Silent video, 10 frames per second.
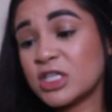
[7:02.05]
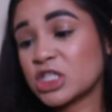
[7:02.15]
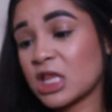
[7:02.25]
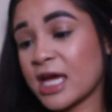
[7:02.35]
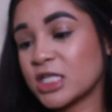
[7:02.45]

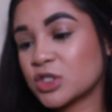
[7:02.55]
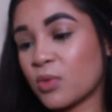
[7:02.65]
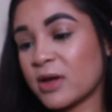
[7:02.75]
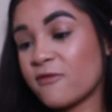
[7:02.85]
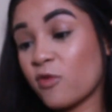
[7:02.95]
Finish Line
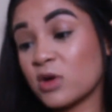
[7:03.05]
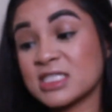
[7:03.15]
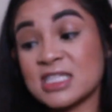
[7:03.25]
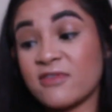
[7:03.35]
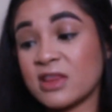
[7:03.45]

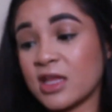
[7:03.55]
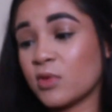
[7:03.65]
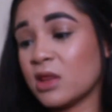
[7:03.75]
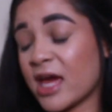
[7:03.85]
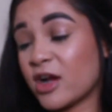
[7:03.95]
24/7
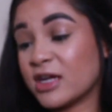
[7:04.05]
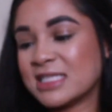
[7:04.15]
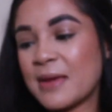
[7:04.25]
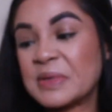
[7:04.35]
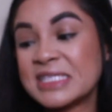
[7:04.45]
liquid liner
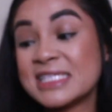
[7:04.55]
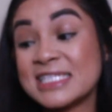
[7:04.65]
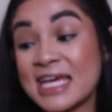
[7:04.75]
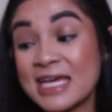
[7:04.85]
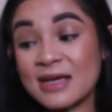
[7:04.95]
is a
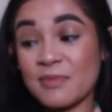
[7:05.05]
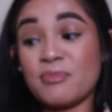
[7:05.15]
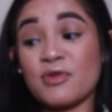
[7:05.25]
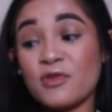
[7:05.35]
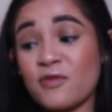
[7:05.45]

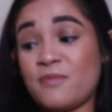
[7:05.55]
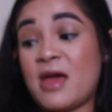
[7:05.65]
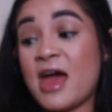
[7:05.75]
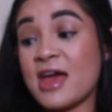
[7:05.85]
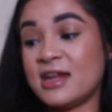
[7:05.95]
mistake-proof
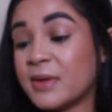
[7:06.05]
pen.